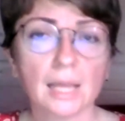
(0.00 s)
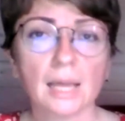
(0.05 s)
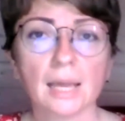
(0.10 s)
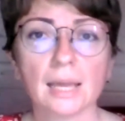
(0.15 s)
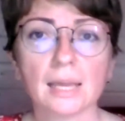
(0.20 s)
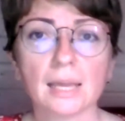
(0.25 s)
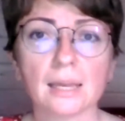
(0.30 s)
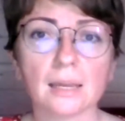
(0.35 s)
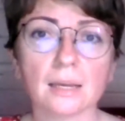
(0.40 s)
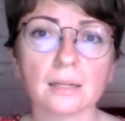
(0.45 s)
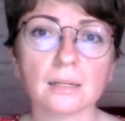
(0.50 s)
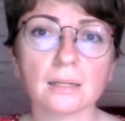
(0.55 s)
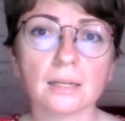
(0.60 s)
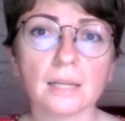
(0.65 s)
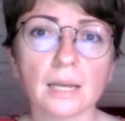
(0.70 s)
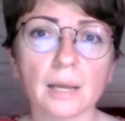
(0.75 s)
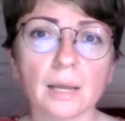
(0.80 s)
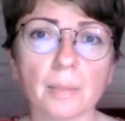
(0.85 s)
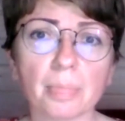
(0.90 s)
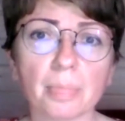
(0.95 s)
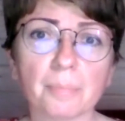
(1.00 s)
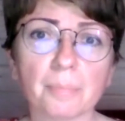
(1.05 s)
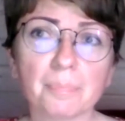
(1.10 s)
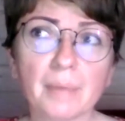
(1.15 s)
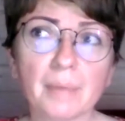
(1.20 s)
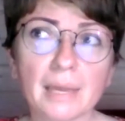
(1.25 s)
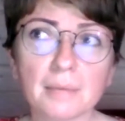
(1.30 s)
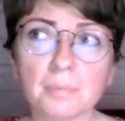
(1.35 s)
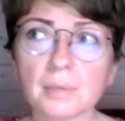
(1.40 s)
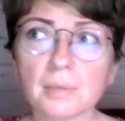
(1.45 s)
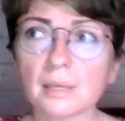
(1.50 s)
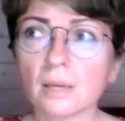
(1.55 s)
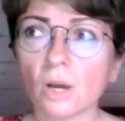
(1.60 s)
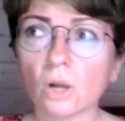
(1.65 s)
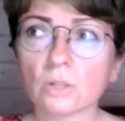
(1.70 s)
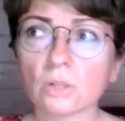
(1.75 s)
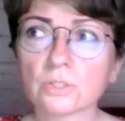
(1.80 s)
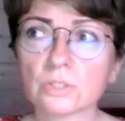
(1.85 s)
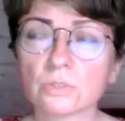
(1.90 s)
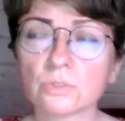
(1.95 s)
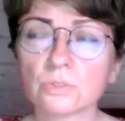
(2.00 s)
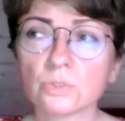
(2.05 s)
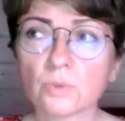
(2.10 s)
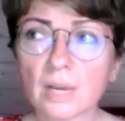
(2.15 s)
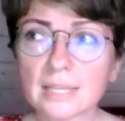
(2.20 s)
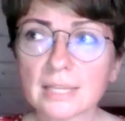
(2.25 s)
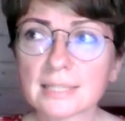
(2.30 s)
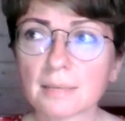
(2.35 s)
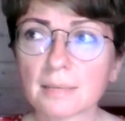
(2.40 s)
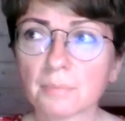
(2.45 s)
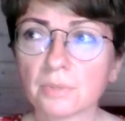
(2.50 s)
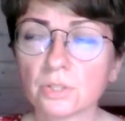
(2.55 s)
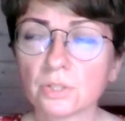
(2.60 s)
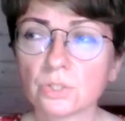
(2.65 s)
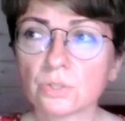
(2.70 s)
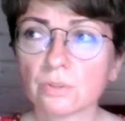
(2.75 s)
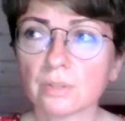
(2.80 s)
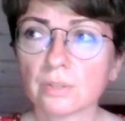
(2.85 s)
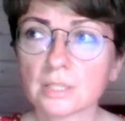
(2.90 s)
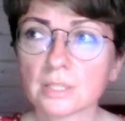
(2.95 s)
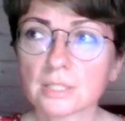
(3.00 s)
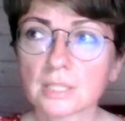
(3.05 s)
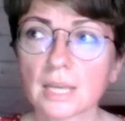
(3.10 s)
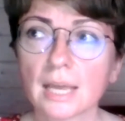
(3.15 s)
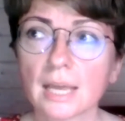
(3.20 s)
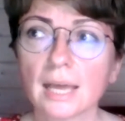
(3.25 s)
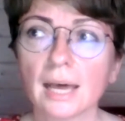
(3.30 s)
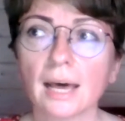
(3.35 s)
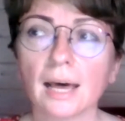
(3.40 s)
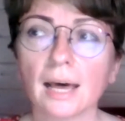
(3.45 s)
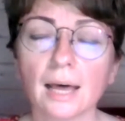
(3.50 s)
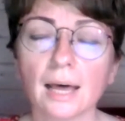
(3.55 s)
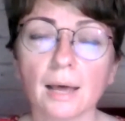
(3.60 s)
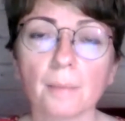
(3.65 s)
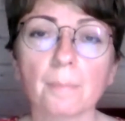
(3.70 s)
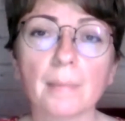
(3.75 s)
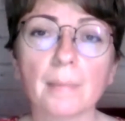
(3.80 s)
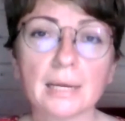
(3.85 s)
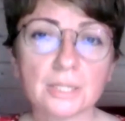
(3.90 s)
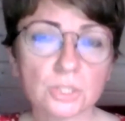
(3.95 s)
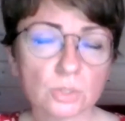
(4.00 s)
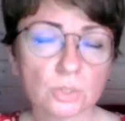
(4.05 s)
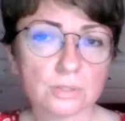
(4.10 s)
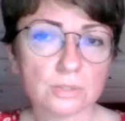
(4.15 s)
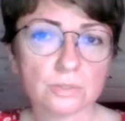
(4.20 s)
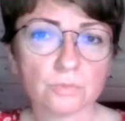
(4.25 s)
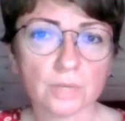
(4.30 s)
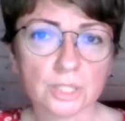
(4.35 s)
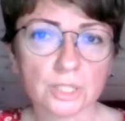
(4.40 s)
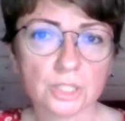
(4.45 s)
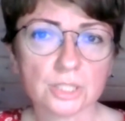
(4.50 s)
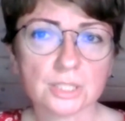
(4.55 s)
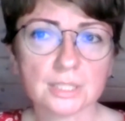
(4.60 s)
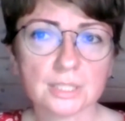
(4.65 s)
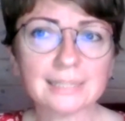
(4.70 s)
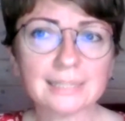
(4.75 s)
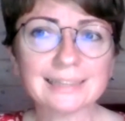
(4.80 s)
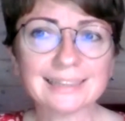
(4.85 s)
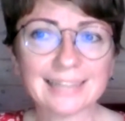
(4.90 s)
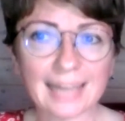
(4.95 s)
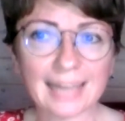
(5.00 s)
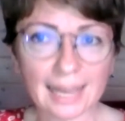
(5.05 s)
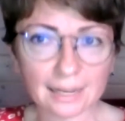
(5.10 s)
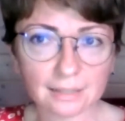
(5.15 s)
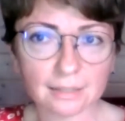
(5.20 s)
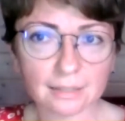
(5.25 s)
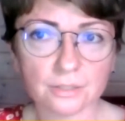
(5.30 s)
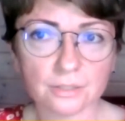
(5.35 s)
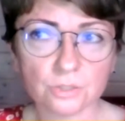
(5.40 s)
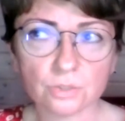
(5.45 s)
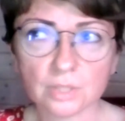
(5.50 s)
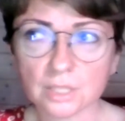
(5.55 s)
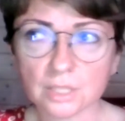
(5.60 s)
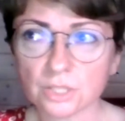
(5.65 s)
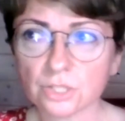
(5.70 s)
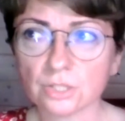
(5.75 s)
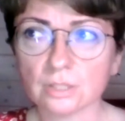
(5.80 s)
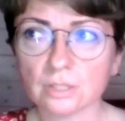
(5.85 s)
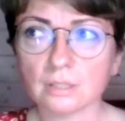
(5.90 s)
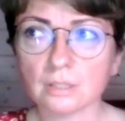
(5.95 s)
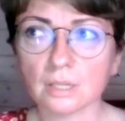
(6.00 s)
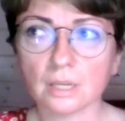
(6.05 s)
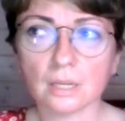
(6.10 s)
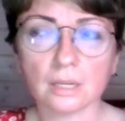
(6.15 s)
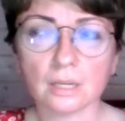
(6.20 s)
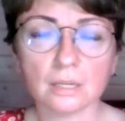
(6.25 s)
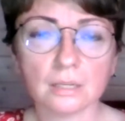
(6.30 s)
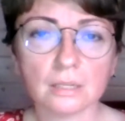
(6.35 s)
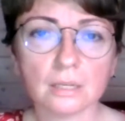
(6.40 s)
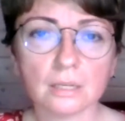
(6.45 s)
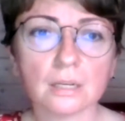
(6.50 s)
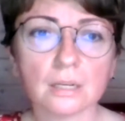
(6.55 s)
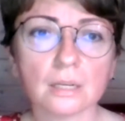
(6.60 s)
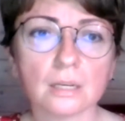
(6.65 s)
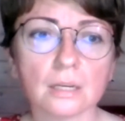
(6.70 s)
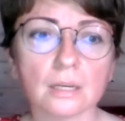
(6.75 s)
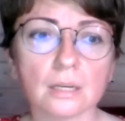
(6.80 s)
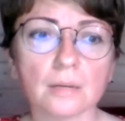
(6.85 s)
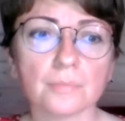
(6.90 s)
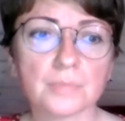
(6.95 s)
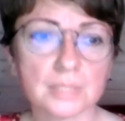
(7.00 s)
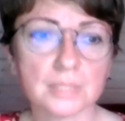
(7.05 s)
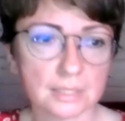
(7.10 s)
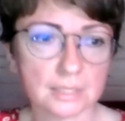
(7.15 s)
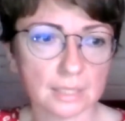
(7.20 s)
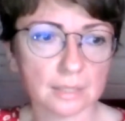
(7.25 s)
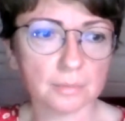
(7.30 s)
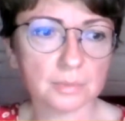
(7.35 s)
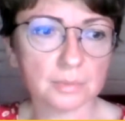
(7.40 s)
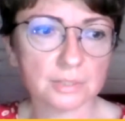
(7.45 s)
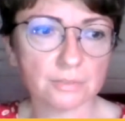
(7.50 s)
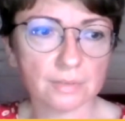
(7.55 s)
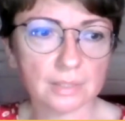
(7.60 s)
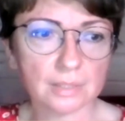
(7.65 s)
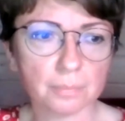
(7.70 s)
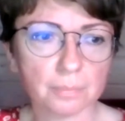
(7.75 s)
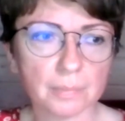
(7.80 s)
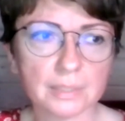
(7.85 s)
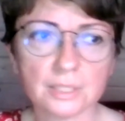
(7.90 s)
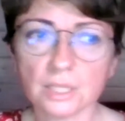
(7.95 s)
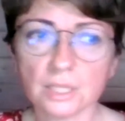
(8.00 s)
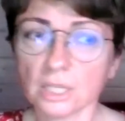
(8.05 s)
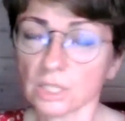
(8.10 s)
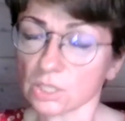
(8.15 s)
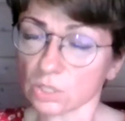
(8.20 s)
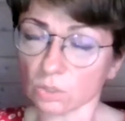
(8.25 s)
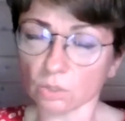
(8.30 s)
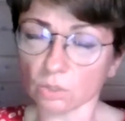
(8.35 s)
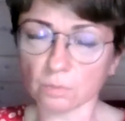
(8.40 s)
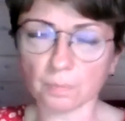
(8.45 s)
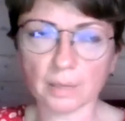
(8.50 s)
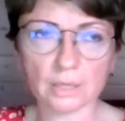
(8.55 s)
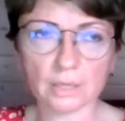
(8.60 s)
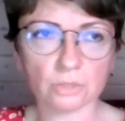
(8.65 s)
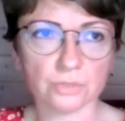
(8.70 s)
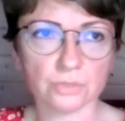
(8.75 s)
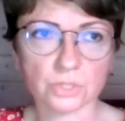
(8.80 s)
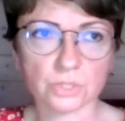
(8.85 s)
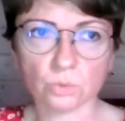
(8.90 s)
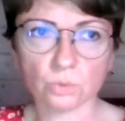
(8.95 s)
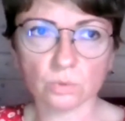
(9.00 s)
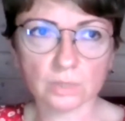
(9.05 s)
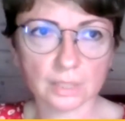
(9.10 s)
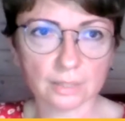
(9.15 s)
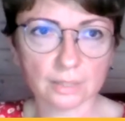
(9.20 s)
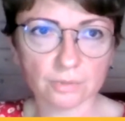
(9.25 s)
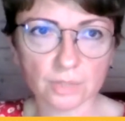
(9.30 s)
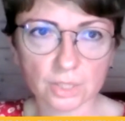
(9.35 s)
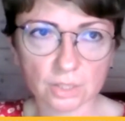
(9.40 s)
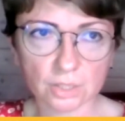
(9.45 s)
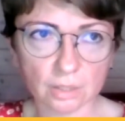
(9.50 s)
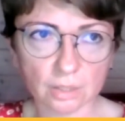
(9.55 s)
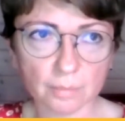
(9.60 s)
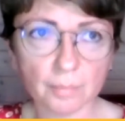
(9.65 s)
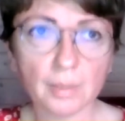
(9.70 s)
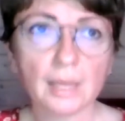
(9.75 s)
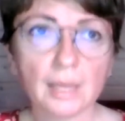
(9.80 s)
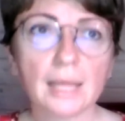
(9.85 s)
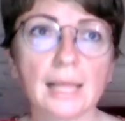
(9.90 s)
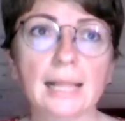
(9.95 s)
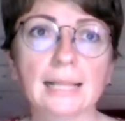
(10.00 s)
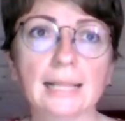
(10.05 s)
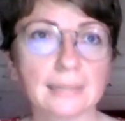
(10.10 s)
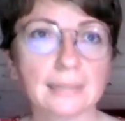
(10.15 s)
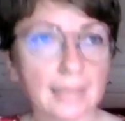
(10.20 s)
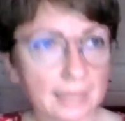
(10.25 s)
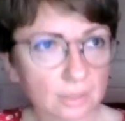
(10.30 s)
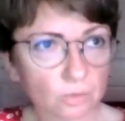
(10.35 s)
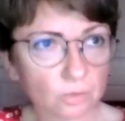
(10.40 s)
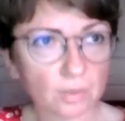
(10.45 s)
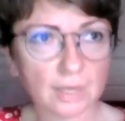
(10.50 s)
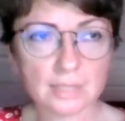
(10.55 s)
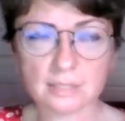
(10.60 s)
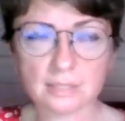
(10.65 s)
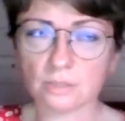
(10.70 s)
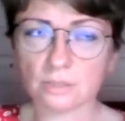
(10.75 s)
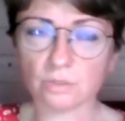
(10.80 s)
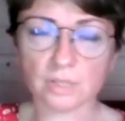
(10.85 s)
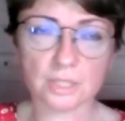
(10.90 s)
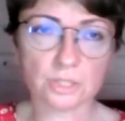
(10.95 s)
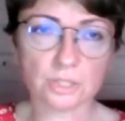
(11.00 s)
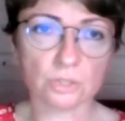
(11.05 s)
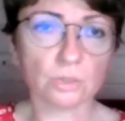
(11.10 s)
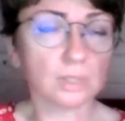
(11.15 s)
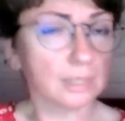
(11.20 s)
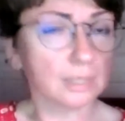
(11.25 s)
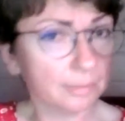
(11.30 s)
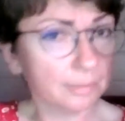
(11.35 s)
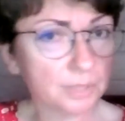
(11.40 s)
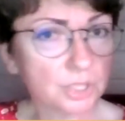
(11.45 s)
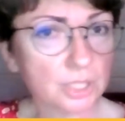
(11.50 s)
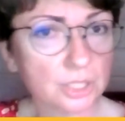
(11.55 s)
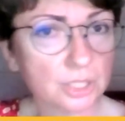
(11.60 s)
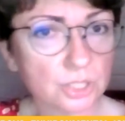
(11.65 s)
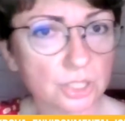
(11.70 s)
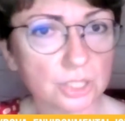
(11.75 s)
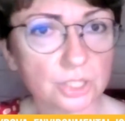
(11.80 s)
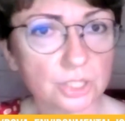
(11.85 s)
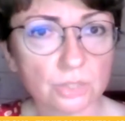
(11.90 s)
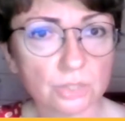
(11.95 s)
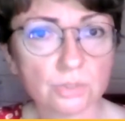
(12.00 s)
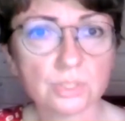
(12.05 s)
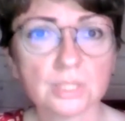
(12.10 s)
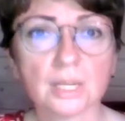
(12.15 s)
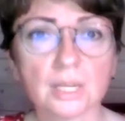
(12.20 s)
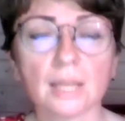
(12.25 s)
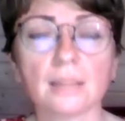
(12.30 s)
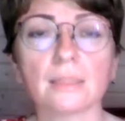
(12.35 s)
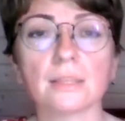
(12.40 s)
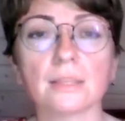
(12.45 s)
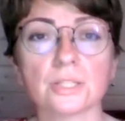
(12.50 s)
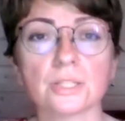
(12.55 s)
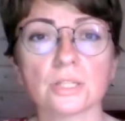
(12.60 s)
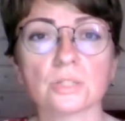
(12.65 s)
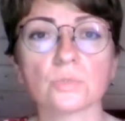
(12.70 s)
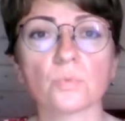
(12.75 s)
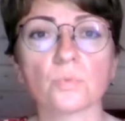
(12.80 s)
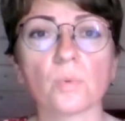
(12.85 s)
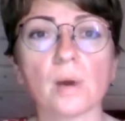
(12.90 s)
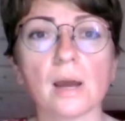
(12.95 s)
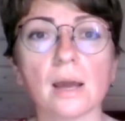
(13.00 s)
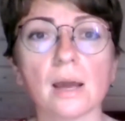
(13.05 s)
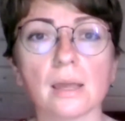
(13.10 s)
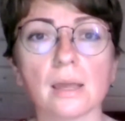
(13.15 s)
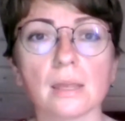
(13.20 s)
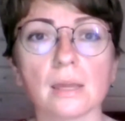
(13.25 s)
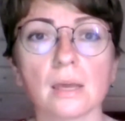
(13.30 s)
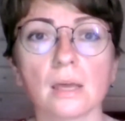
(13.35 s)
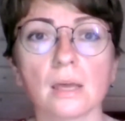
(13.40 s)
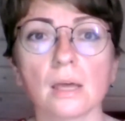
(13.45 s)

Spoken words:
And maybe also to add something to this, many schools in Russia still lack education in sustainable development. It's not part of the school curriculum. Likewise, education on climate change issues. And this is why